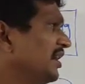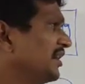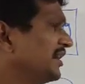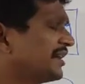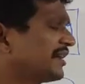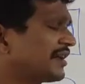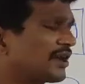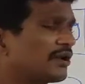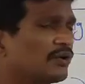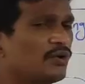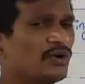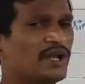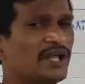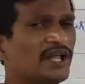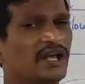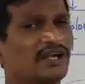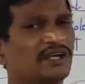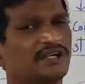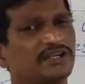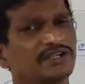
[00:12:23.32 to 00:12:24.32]
and
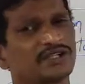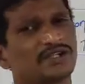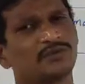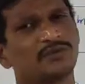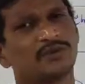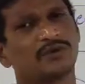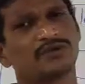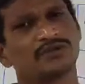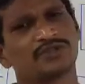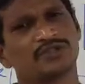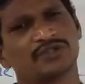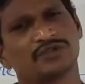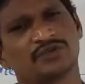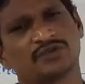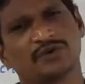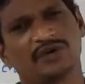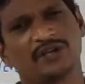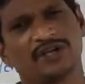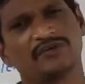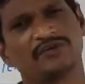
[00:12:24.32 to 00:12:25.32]
internode elongation process,
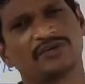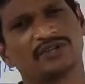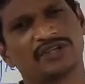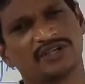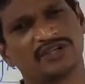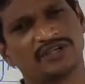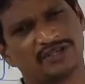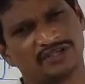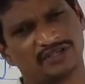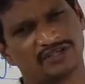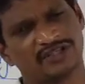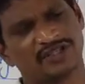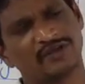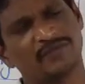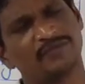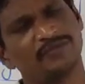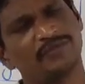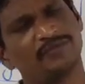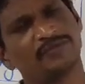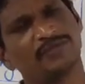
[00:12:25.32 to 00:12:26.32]
whatever that the
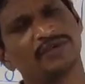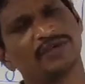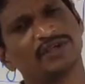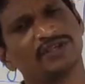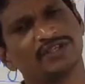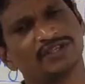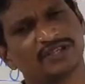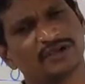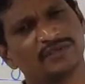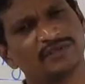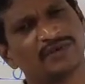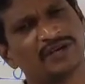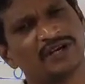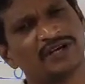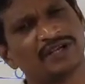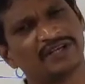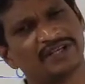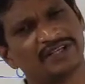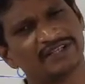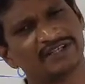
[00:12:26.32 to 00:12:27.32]
stem
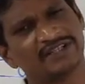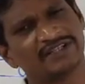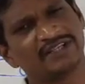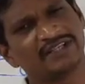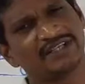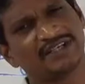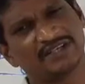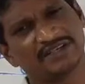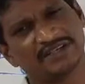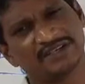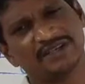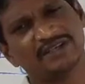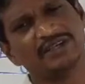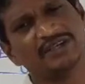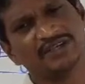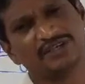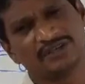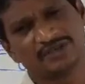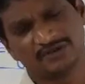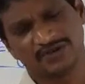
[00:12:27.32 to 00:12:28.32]
contains that day.
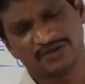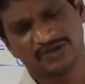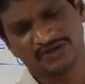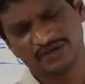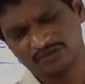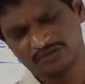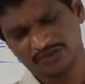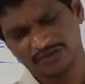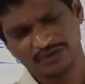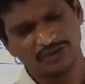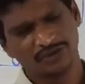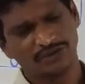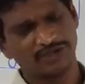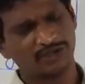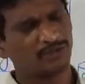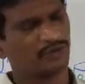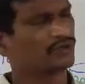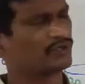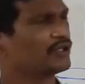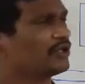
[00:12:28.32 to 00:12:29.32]
Okay, we know
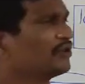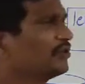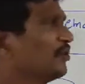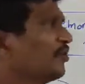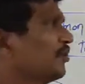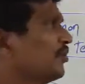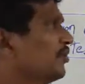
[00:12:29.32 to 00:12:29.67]
about the